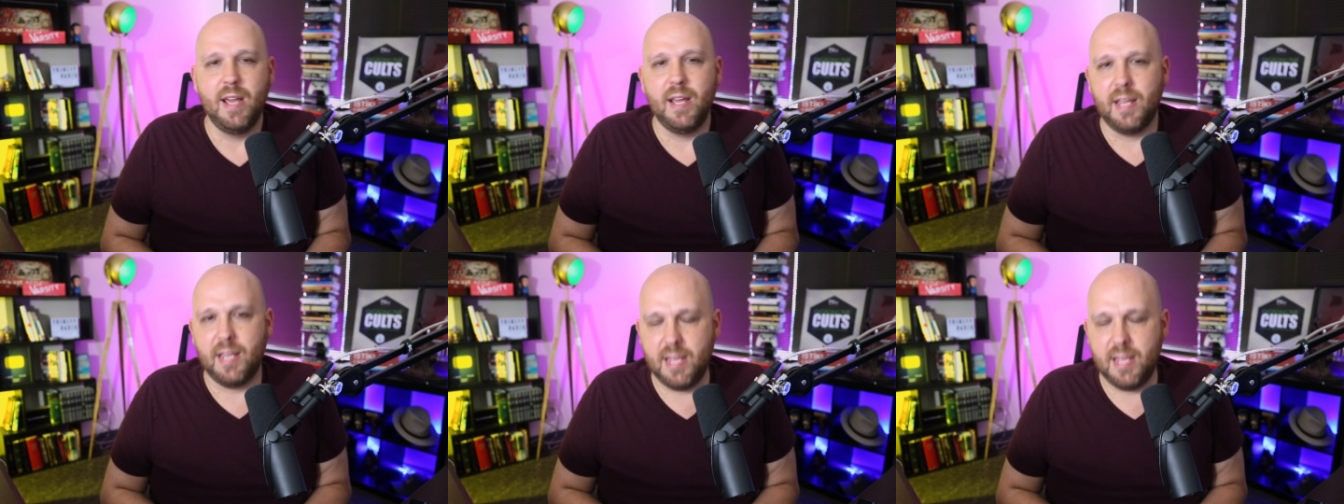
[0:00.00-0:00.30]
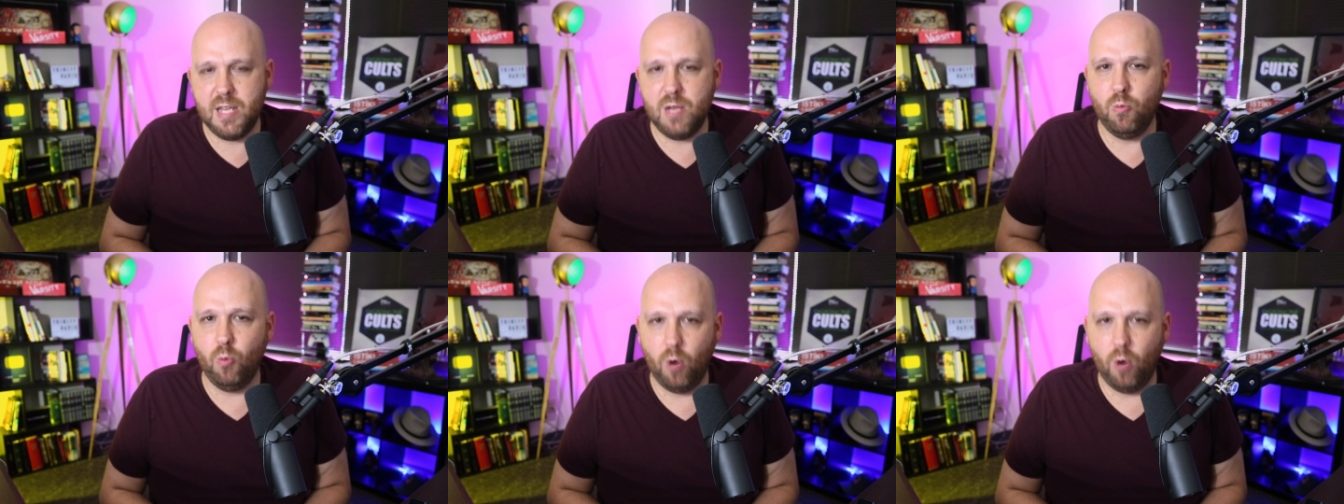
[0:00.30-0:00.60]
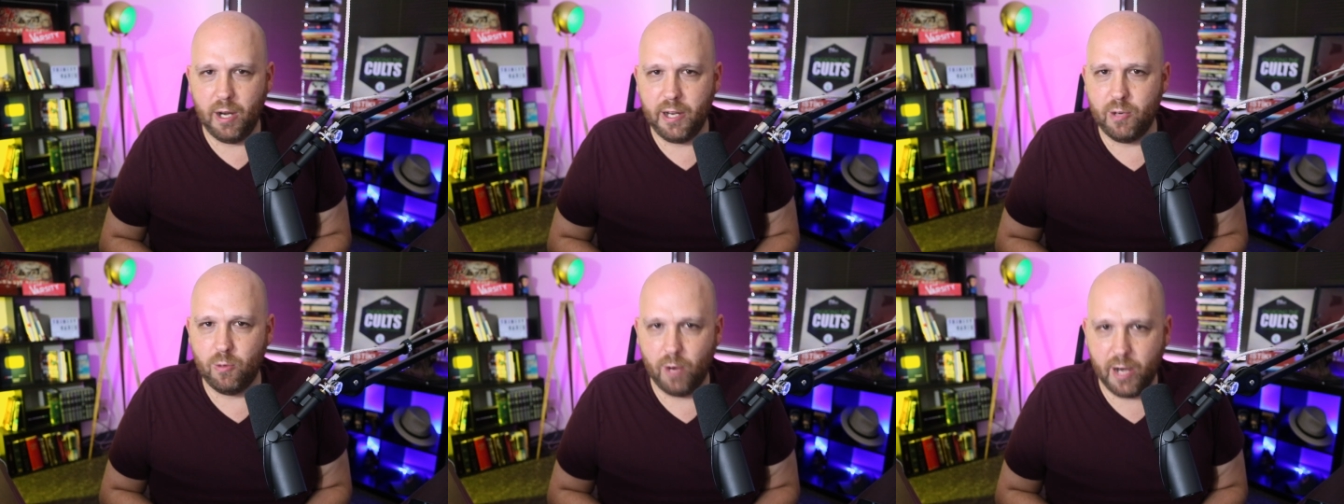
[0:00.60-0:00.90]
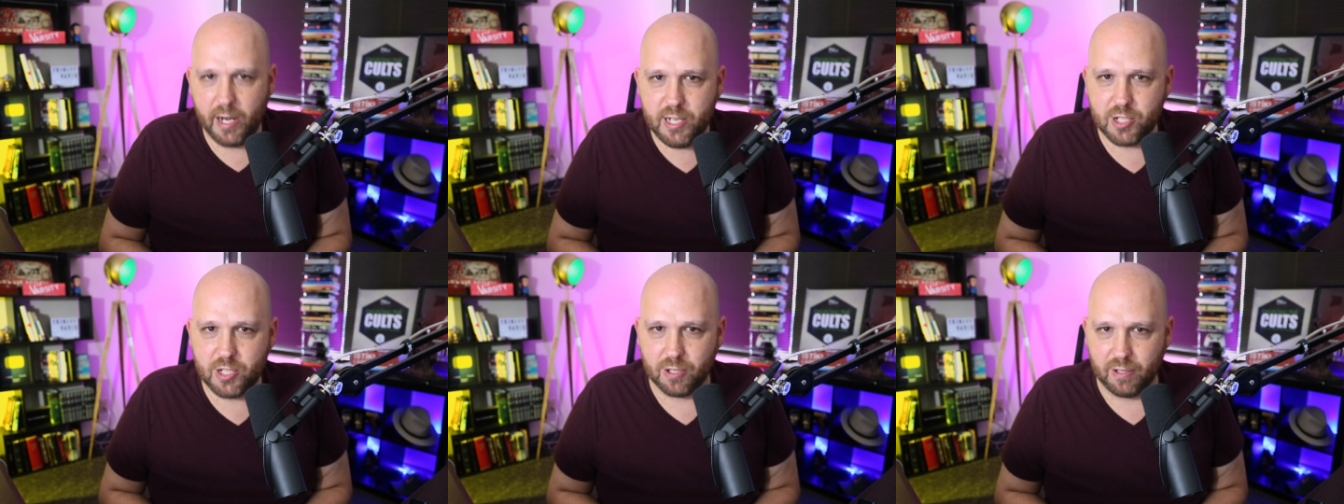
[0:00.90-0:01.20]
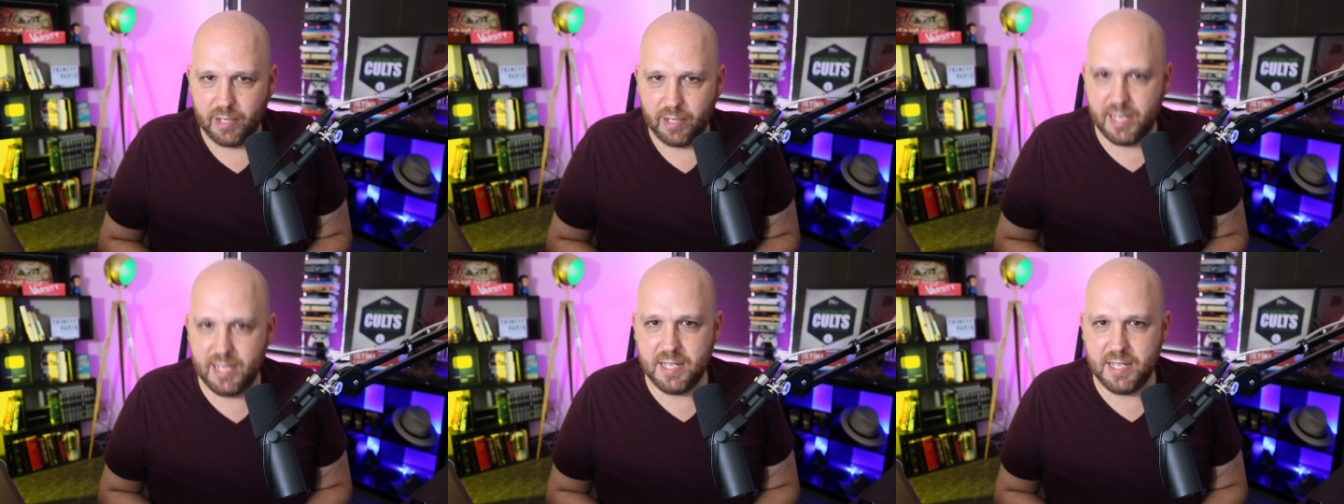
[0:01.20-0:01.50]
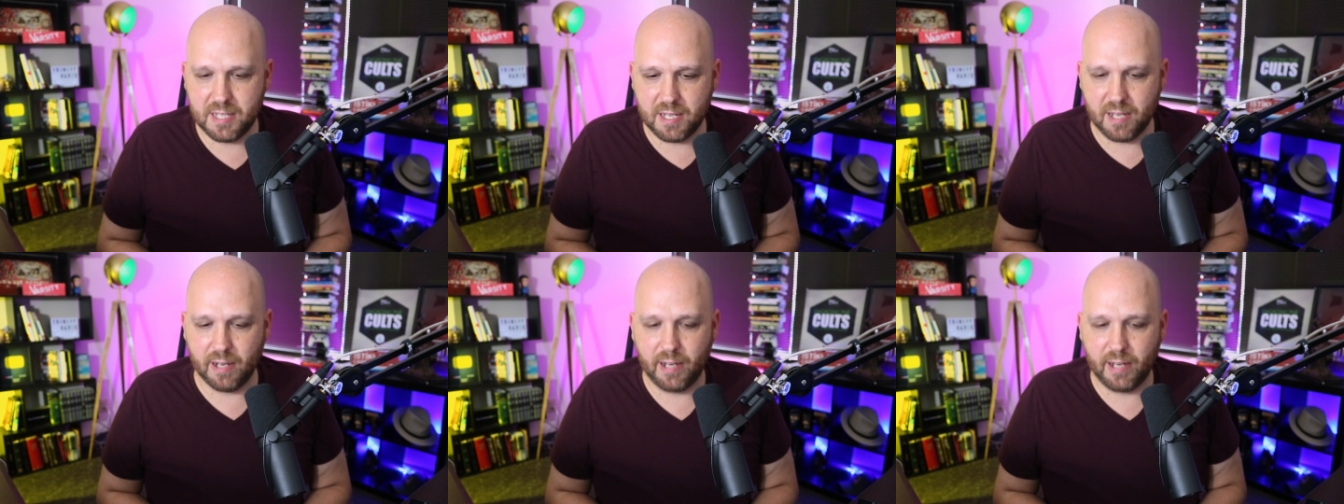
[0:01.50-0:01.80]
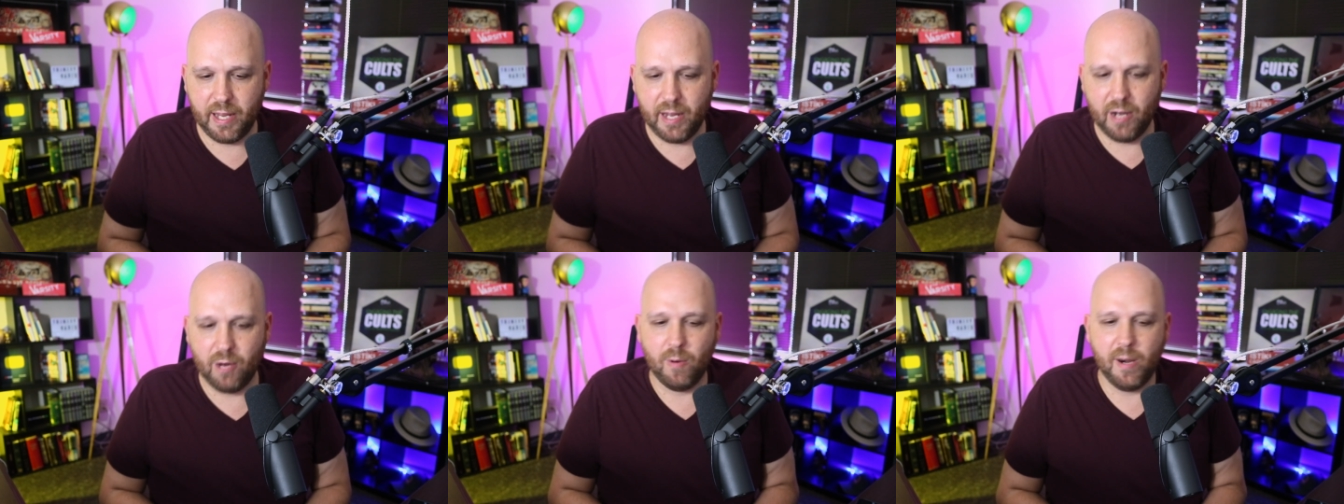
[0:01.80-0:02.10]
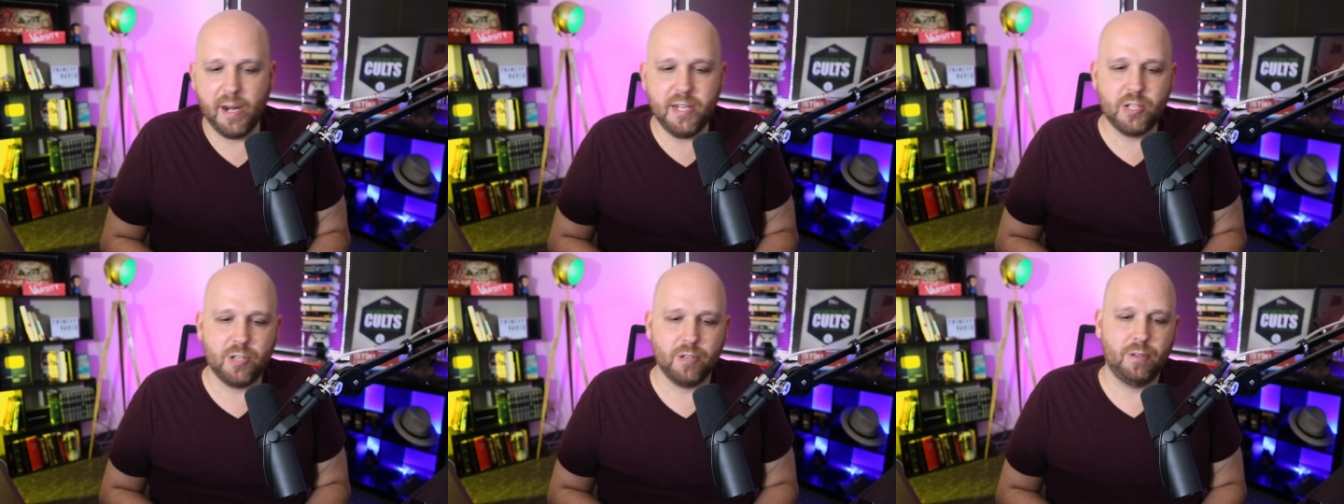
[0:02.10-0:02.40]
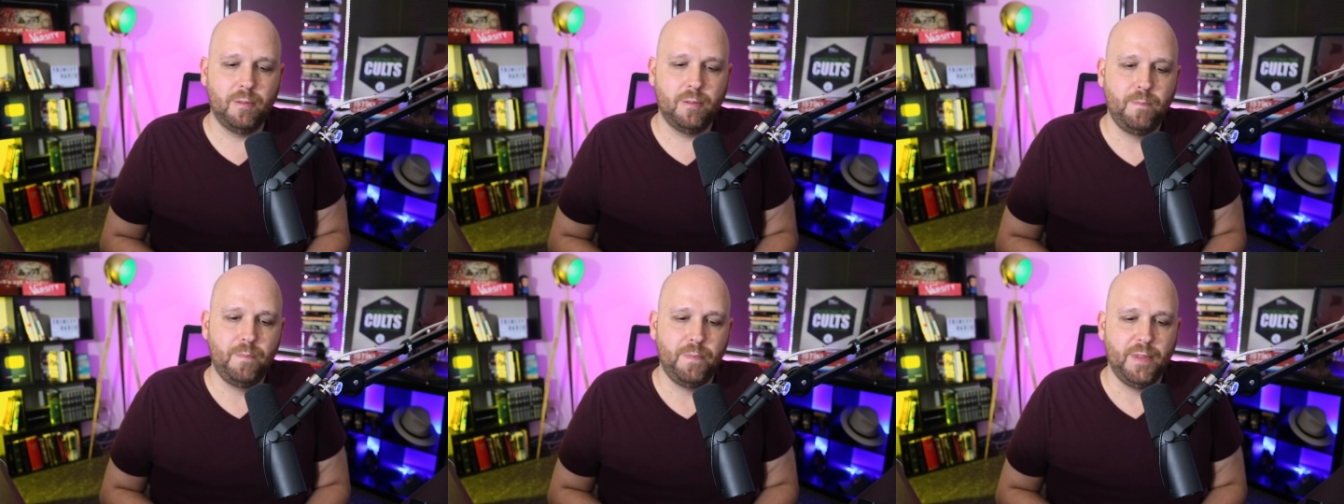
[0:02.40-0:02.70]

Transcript: He wanted Rachel. He's going to get Rachel.